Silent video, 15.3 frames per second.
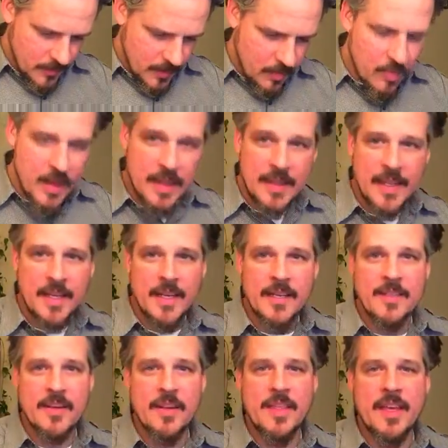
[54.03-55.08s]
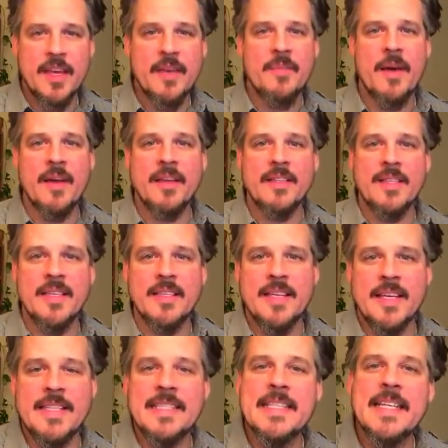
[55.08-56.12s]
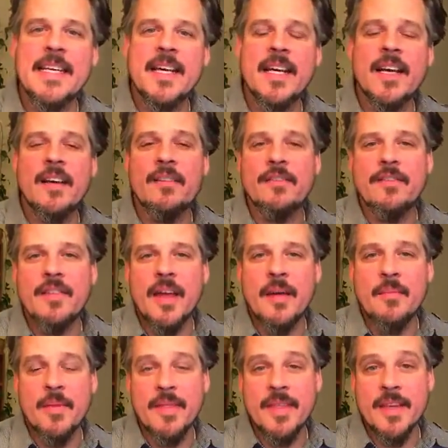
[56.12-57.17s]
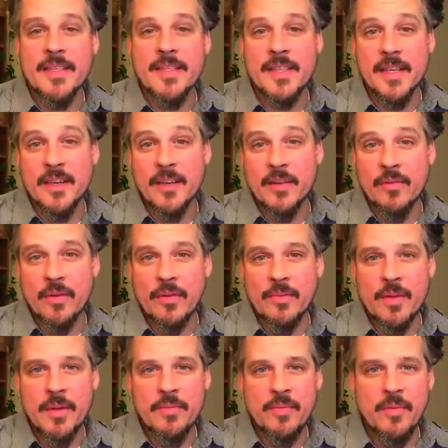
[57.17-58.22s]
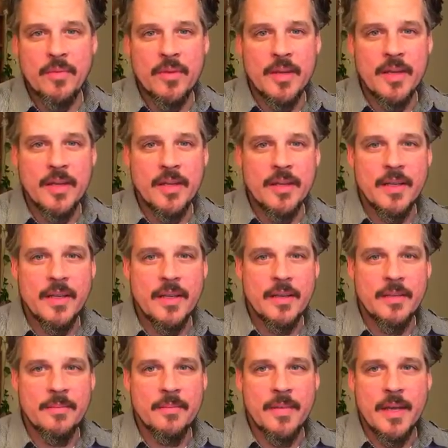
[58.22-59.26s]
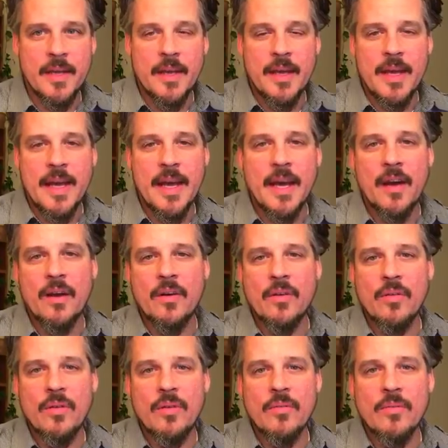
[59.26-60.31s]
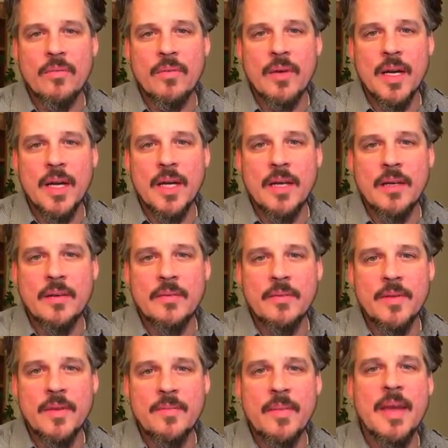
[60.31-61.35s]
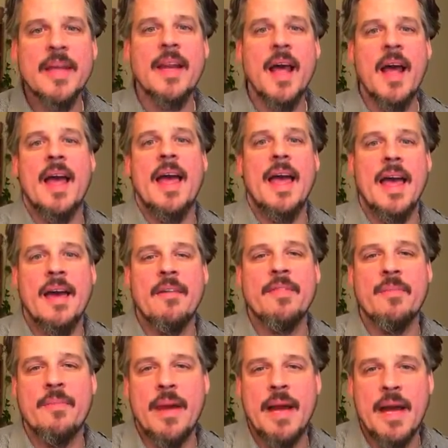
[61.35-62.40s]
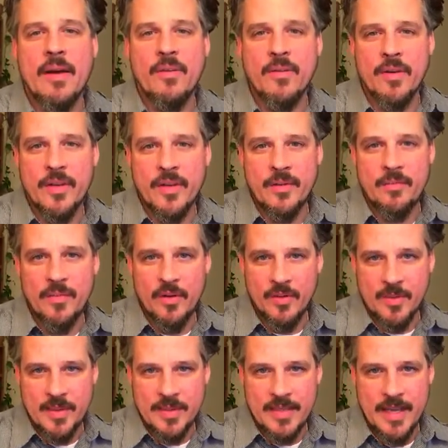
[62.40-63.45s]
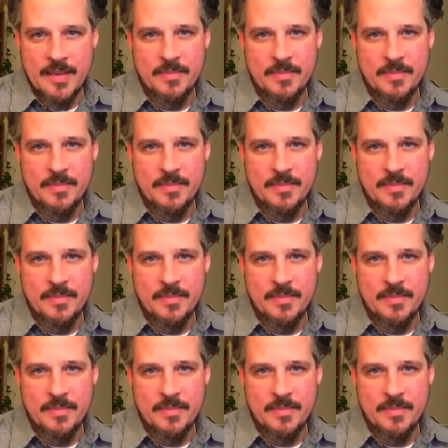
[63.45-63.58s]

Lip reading: what I'd like you to start thinking about is this idea of empathizing with people and how you may not have the power at the moment to